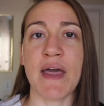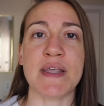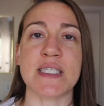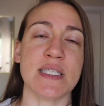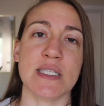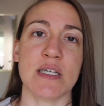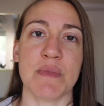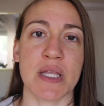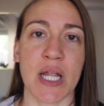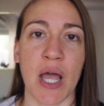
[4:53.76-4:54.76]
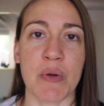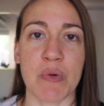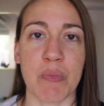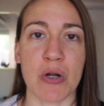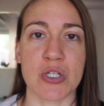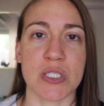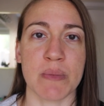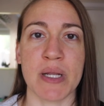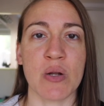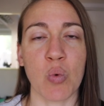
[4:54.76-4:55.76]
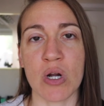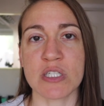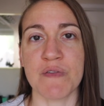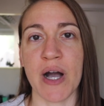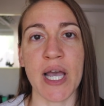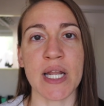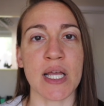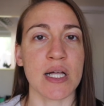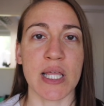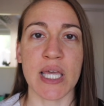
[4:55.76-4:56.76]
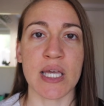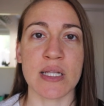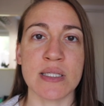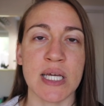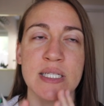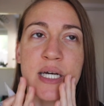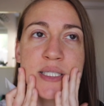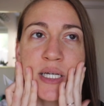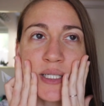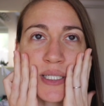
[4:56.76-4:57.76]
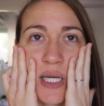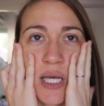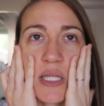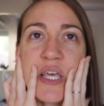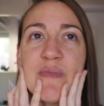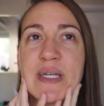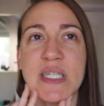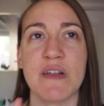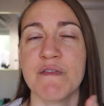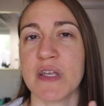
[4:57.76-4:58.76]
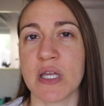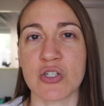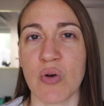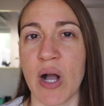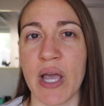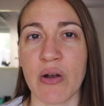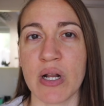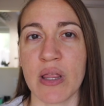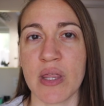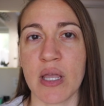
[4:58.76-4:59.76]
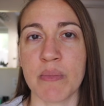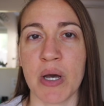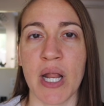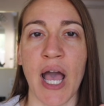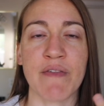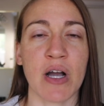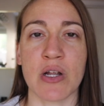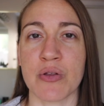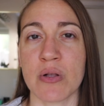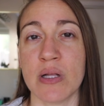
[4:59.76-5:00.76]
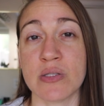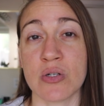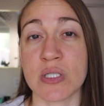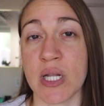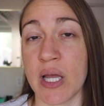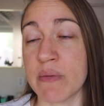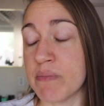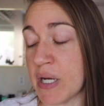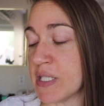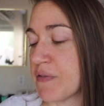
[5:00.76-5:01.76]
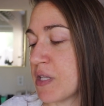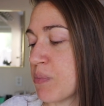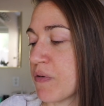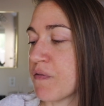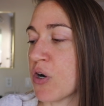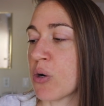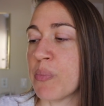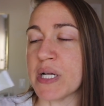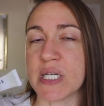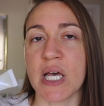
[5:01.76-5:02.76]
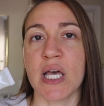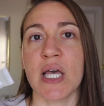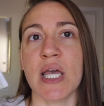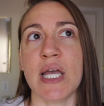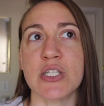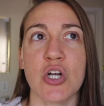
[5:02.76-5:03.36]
this isn't something that I would repurchase. I mean, it works fine, it cleans, it doesn't leave my skin feeling dry or anything, but I've got other cleansers that I definitely prefer. But in